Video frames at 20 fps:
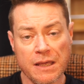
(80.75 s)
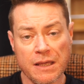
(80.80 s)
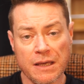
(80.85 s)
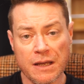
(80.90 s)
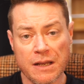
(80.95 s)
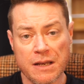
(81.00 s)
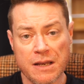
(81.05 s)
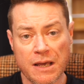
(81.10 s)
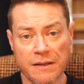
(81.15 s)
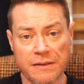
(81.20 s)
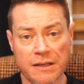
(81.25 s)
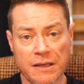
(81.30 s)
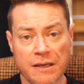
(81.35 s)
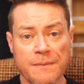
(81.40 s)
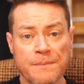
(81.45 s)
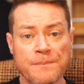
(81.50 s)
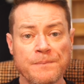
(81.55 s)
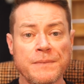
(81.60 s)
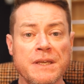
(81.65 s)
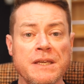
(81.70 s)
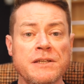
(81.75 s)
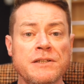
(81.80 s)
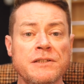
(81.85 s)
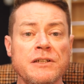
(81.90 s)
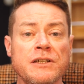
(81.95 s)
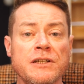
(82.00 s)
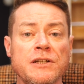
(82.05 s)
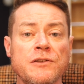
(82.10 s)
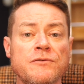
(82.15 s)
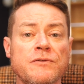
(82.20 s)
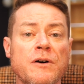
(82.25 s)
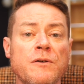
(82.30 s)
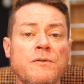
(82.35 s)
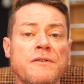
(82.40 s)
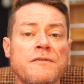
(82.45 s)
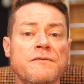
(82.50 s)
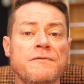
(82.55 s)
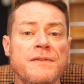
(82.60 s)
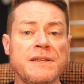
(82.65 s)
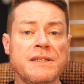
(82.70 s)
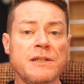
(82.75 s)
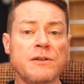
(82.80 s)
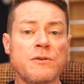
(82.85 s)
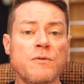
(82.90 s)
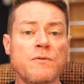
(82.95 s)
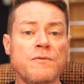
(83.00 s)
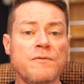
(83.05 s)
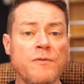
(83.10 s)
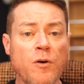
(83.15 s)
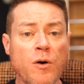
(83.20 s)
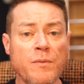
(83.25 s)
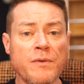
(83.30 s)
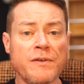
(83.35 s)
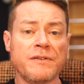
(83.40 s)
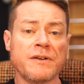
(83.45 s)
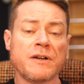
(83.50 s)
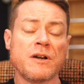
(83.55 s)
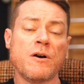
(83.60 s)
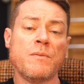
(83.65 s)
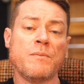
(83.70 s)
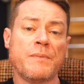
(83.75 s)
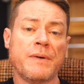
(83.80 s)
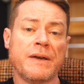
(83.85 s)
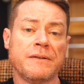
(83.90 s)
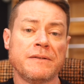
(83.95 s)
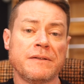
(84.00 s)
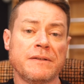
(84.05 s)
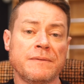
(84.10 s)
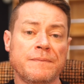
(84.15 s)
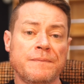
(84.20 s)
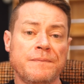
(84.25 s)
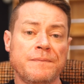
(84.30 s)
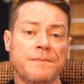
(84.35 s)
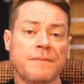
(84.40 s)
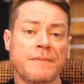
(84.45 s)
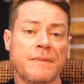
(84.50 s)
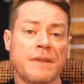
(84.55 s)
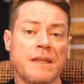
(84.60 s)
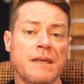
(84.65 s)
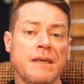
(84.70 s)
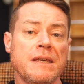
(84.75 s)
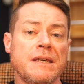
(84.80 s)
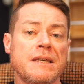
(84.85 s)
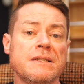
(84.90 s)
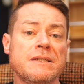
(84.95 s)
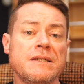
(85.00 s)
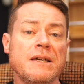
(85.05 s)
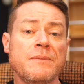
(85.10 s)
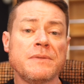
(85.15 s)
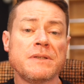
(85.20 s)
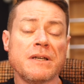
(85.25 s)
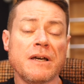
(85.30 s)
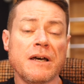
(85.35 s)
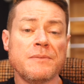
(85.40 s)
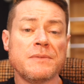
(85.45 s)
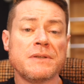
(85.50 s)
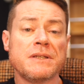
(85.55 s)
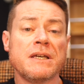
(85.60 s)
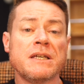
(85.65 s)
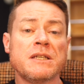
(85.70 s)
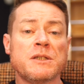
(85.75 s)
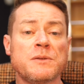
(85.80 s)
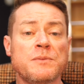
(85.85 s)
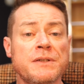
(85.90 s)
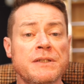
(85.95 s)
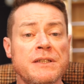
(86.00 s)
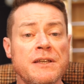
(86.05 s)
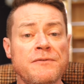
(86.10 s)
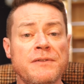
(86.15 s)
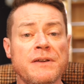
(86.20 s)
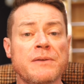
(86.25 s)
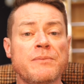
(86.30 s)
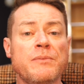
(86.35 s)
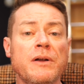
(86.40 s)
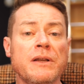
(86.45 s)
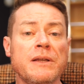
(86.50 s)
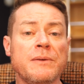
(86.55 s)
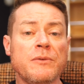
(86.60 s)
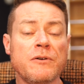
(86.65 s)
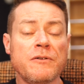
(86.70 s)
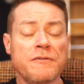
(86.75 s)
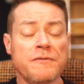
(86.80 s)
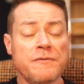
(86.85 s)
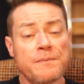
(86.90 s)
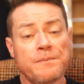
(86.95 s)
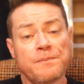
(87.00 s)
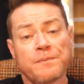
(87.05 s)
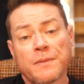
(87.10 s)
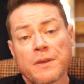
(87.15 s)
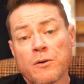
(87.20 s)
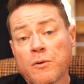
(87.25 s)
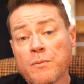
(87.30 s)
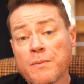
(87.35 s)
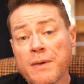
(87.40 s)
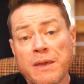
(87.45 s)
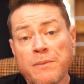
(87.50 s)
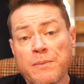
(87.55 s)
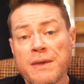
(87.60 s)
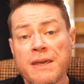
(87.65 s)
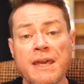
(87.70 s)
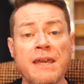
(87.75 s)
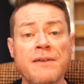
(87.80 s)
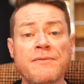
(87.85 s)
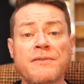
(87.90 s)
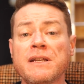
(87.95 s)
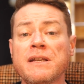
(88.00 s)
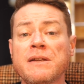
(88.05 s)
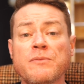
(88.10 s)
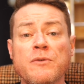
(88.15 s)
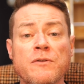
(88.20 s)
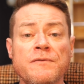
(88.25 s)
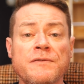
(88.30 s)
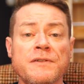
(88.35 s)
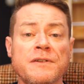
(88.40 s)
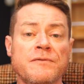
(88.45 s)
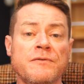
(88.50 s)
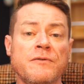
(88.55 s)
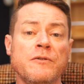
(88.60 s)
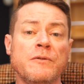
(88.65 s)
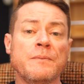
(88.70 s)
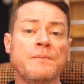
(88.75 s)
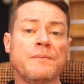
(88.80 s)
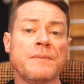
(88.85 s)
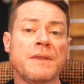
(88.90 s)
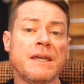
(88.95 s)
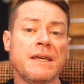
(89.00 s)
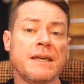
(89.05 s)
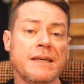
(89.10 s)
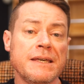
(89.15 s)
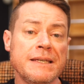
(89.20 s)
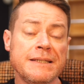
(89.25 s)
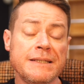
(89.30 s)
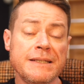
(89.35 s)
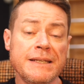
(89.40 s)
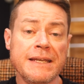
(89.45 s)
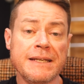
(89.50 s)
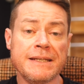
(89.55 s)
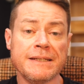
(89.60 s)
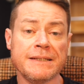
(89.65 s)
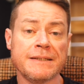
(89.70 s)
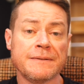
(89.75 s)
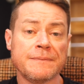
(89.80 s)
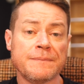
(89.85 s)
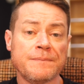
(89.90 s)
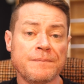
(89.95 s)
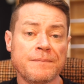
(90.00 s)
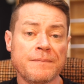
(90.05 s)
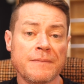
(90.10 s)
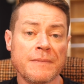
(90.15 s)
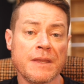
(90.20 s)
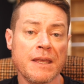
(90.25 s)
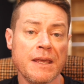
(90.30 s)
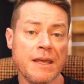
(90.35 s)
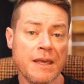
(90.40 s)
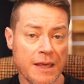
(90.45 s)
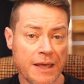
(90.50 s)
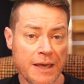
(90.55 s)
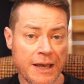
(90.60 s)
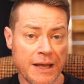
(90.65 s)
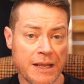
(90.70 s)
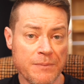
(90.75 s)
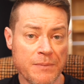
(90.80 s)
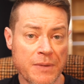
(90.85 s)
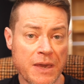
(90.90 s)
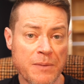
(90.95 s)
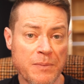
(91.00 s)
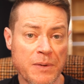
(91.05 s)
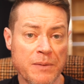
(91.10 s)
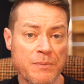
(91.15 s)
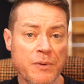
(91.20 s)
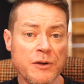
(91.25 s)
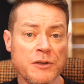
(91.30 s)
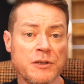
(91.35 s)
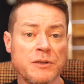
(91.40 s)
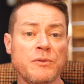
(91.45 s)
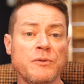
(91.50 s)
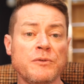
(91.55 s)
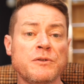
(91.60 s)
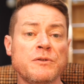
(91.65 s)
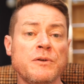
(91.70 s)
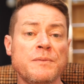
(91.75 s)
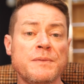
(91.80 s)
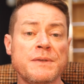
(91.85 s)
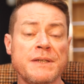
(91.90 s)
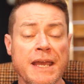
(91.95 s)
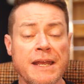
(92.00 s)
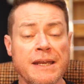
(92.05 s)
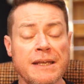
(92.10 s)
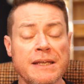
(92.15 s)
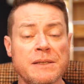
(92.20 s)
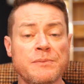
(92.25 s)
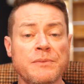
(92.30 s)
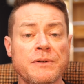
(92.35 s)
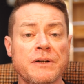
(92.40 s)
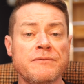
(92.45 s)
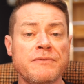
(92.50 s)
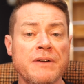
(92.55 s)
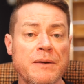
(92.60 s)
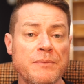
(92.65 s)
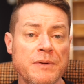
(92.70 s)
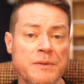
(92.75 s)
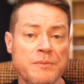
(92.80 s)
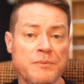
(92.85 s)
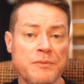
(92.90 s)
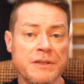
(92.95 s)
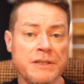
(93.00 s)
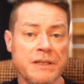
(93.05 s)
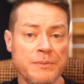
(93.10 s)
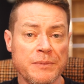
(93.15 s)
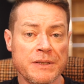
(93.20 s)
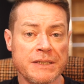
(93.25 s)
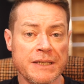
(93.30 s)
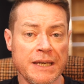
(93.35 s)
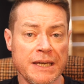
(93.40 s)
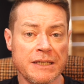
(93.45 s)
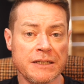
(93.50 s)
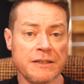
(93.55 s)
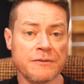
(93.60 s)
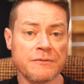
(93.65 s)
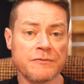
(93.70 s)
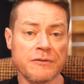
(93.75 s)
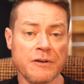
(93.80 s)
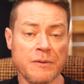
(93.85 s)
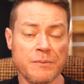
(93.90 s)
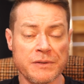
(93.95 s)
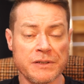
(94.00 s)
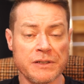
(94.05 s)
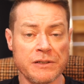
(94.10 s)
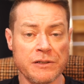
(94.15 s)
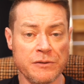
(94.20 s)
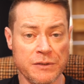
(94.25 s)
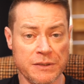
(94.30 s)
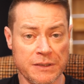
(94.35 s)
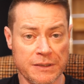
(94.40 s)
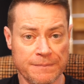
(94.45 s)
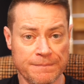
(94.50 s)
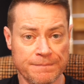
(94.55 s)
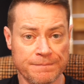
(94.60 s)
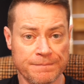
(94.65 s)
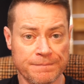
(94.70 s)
Another is to control the physical form of a compound. Sometimes a specific polymorph, or maybe even an amorphous form, is needed, and it may be possible to obtain it by rapid precipitation from solution.